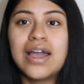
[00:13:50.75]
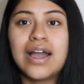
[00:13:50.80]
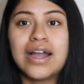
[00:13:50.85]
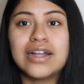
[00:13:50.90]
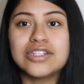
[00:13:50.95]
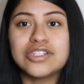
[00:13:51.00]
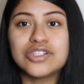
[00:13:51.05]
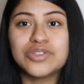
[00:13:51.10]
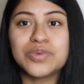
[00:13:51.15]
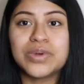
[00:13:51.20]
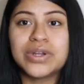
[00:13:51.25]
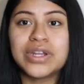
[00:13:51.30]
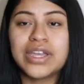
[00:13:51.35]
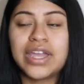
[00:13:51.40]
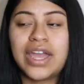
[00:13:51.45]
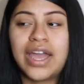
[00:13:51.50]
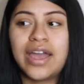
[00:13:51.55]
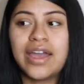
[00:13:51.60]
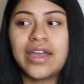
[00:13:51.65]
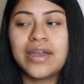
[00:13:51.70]
I just want to
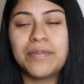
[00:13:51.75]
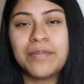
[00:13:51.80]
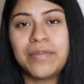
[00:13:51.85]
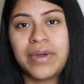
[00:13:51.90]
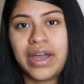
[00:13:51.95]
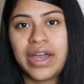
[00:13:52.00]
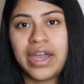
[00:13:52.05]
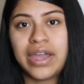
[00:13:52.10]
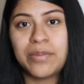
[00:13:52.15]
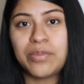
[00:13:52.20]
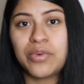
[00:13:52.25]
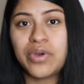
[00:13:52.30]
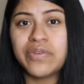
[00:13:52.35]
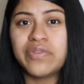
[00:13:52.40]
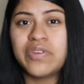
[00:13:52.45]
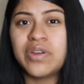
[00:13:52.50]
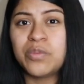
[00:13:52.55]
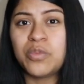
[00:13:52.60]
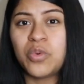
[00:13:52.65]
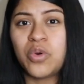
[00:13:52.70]
get my
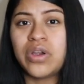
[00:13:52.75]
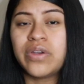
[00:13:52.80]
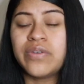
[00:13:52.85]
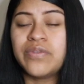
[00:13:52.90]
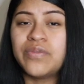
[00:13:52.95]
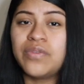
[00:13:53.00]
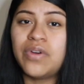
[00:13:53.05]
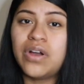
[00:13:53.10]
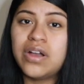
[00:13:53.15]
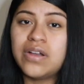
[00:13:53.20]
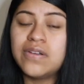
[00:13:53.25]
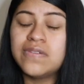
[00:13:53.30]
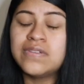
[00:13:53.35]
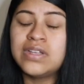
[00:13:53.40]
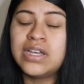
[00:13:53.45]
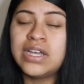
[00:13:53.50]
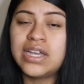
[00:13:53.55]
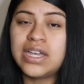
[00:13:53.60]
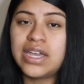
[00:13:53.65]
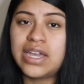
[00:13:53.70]
boyfriend more involved
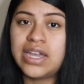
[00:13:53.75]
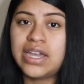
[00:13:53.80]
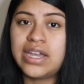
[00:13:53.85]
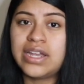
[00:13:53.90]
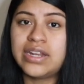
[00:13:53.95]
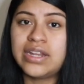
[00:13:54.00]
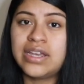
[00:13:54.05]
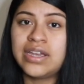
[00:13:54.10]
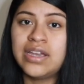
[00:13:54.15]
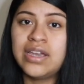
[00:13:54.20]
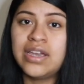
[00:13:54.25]
in